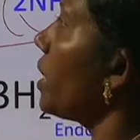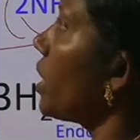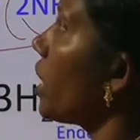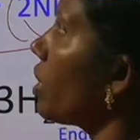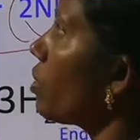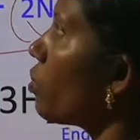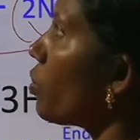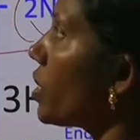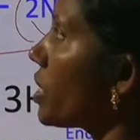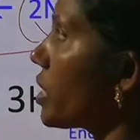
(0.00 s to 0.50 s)

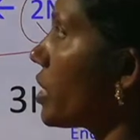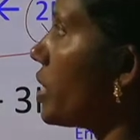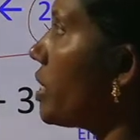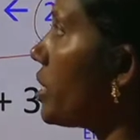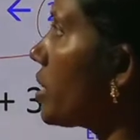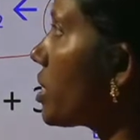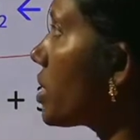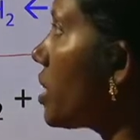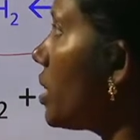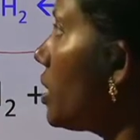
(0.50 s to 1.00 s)
our question
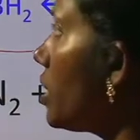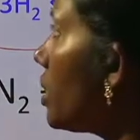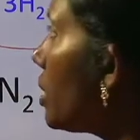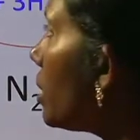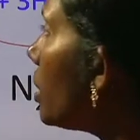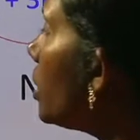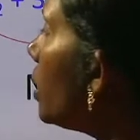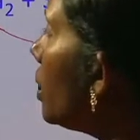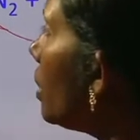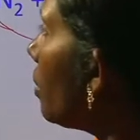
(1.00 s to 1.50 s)
is clear,
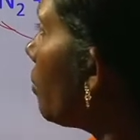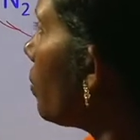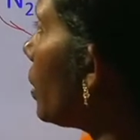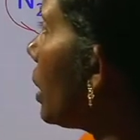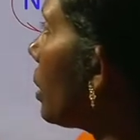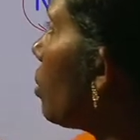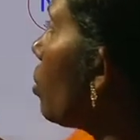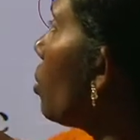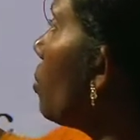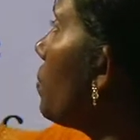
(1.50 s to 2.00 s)
we
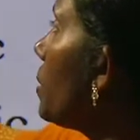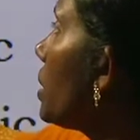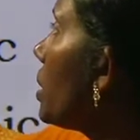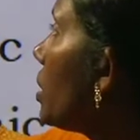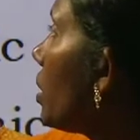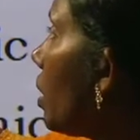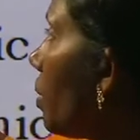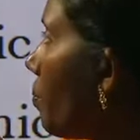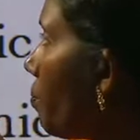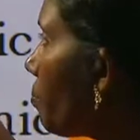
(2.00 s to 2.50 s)
will go with
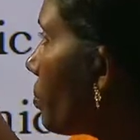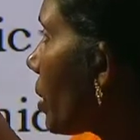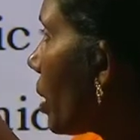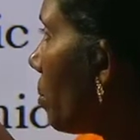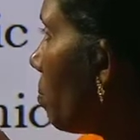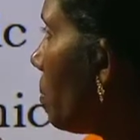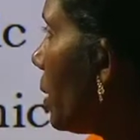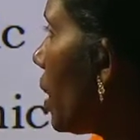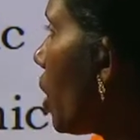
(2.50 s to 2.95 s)
the B